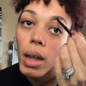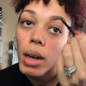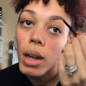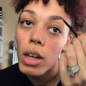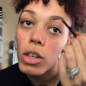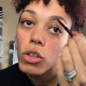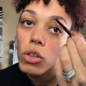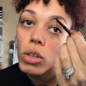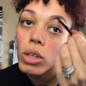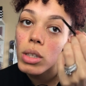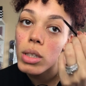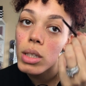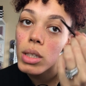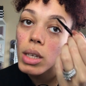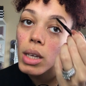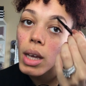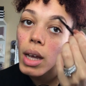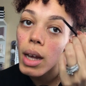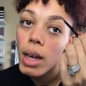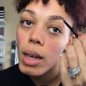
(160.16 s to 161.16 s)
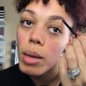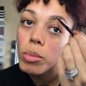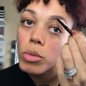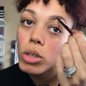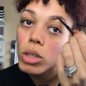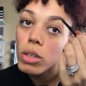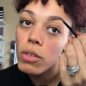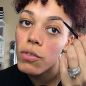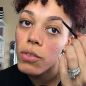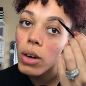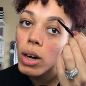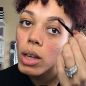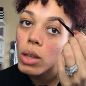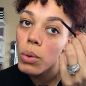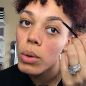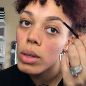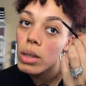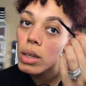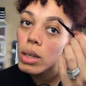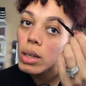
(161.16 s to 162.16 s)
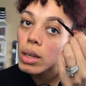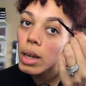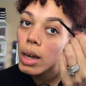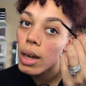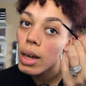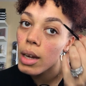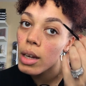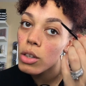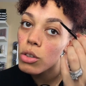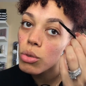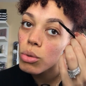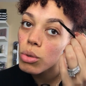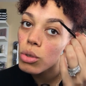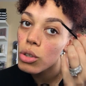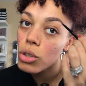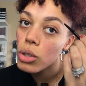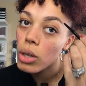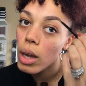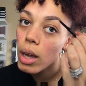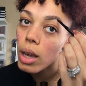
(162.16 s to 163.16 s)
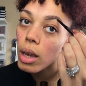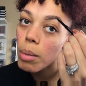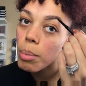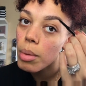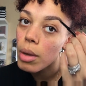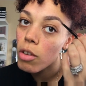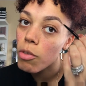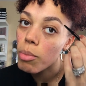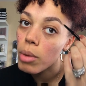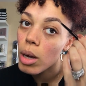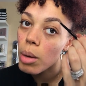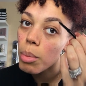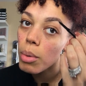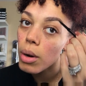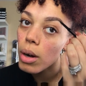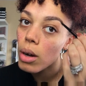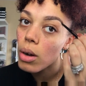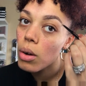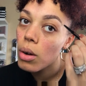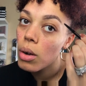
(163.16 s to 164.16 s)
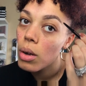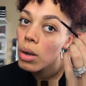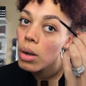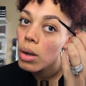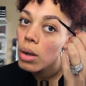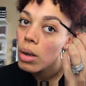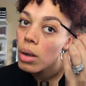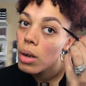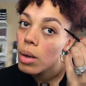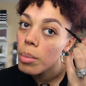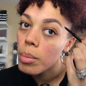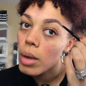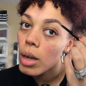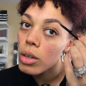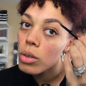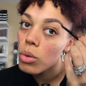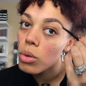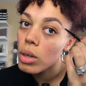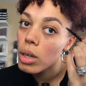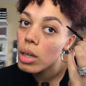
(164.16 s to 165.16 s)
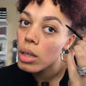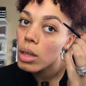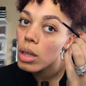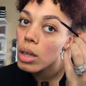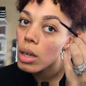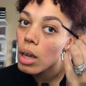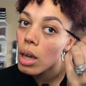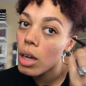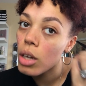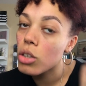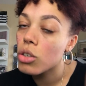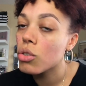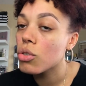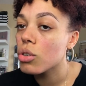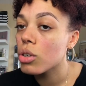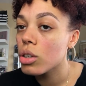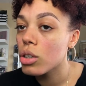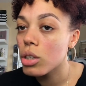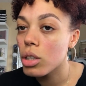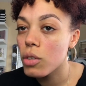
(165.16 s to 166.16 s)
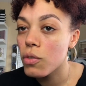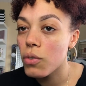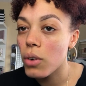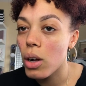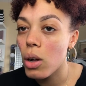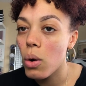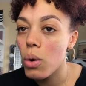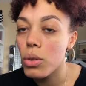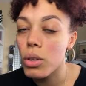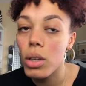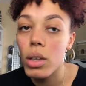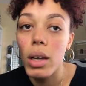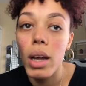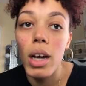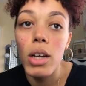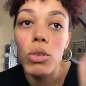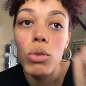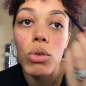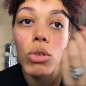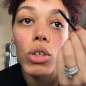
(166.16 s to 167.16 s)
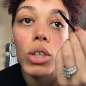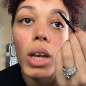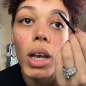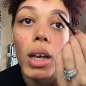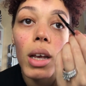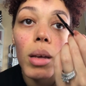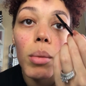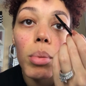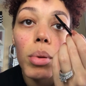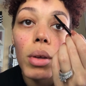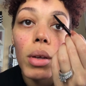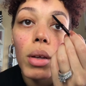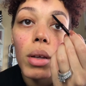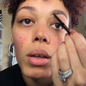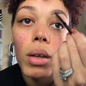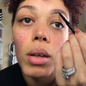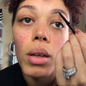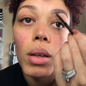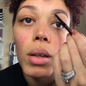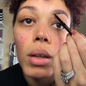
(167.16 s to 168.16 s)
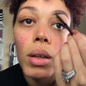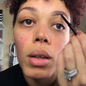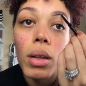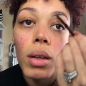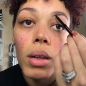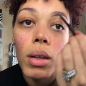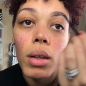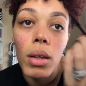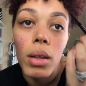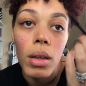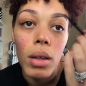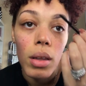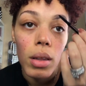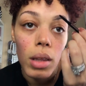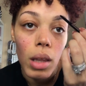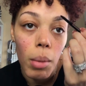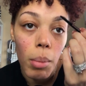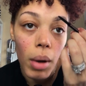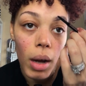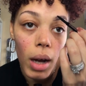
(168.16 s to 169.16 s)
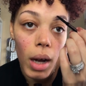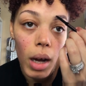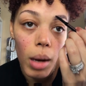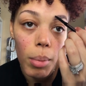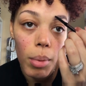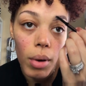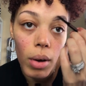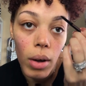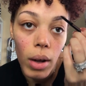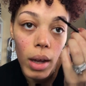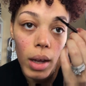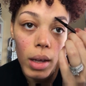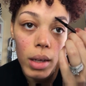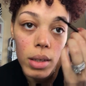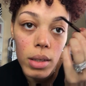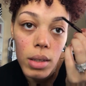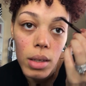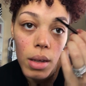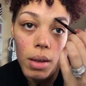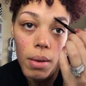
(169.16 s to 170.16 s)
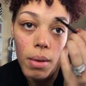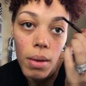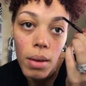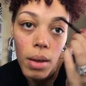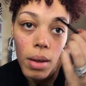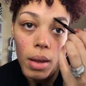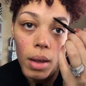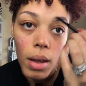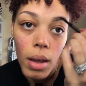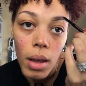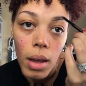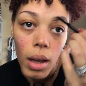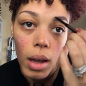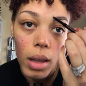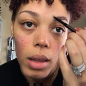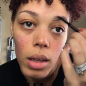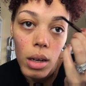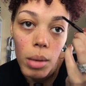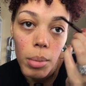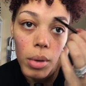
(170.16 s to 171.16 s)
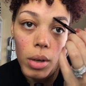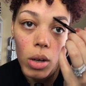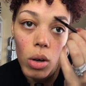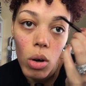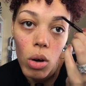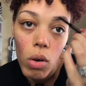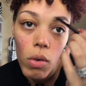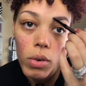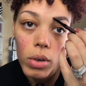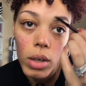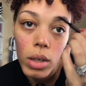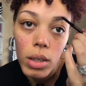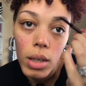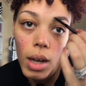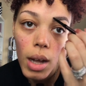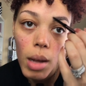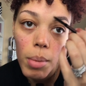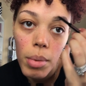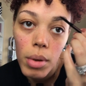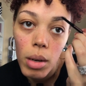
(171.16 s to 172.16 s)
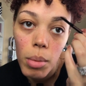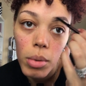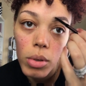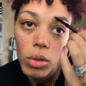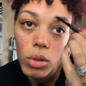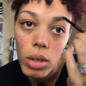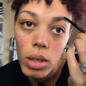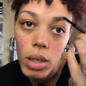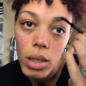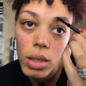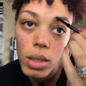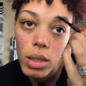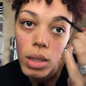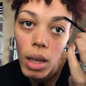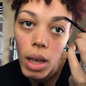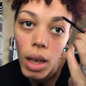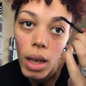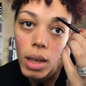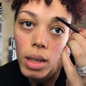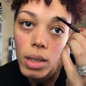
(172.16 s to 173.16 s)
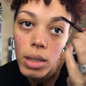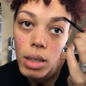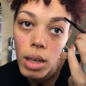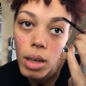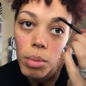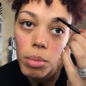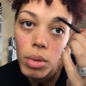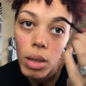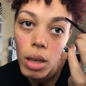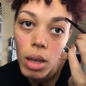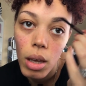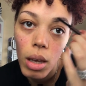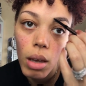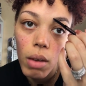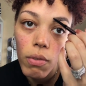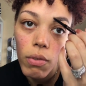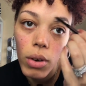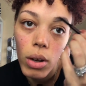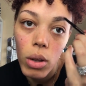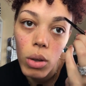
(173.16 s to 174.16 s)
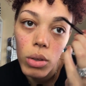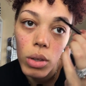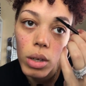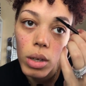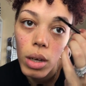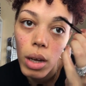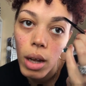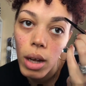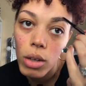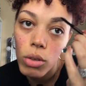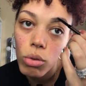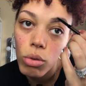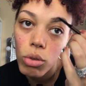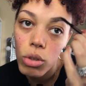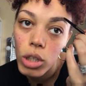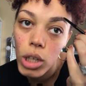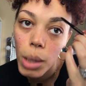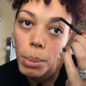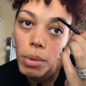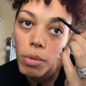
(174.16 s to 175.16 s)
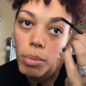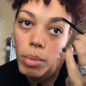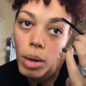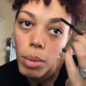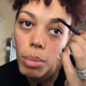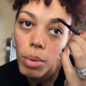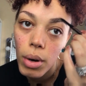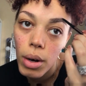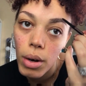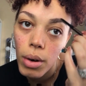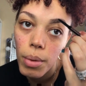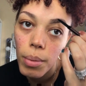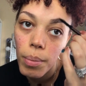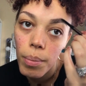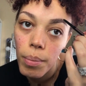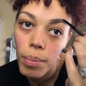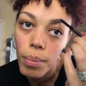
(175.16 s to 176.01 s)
And as you can see, I am just following the natural shape of my brow. Not doing anything extra, just following the natural shape that my eyebrow has. And then I'm going to go over the top and I'm going to do the exact same thing, following the natural shape of my brow.